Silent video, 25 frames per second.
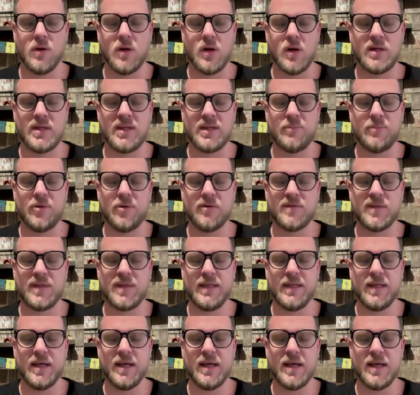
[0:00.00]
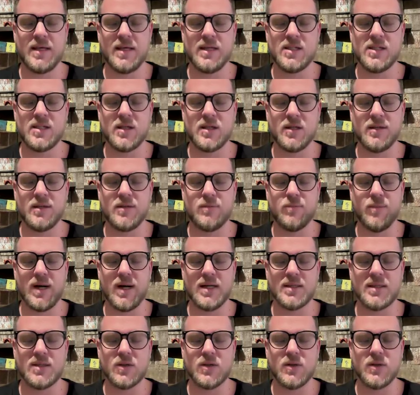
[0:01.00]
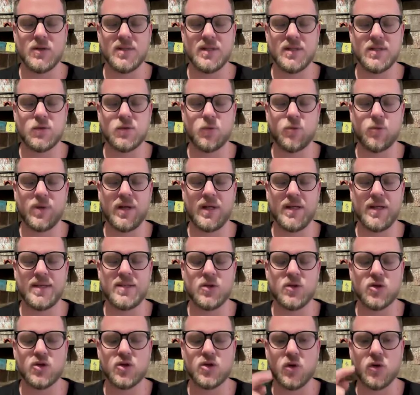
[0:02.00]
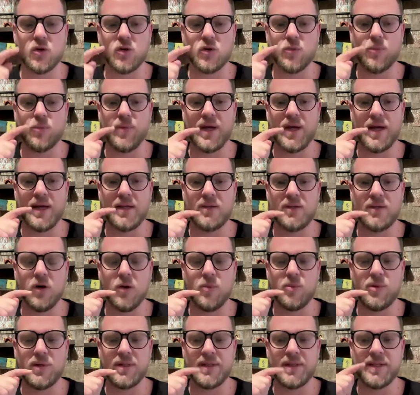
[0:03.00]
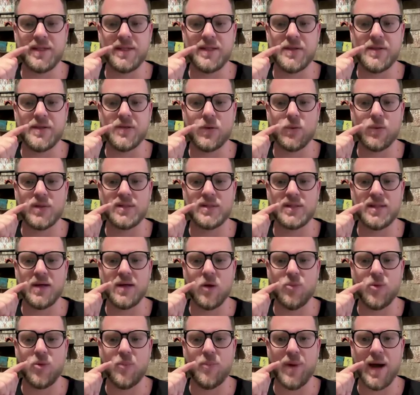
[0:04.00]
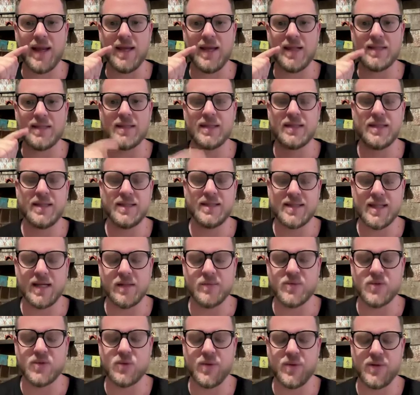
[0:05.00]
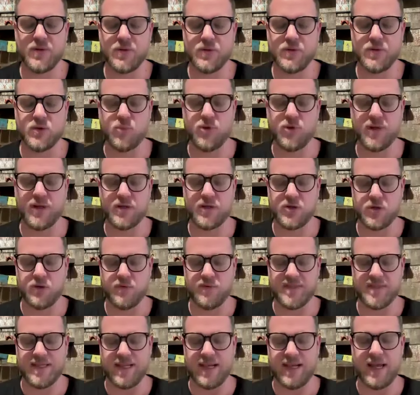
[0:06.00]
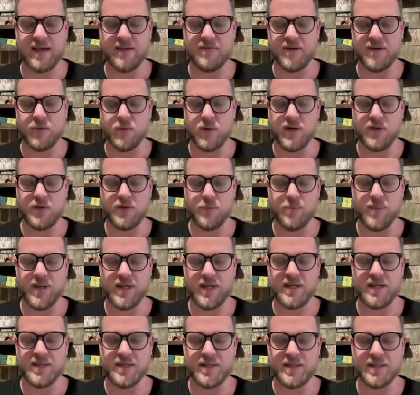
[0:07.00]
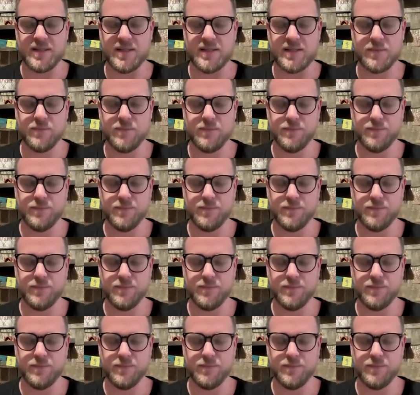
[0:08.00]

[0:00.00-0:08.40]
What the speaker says: A tip of the ancient masters is to place your tongue behind your upper teeth towards the upper palate. This helps to reduce the production of saliva while you meditate.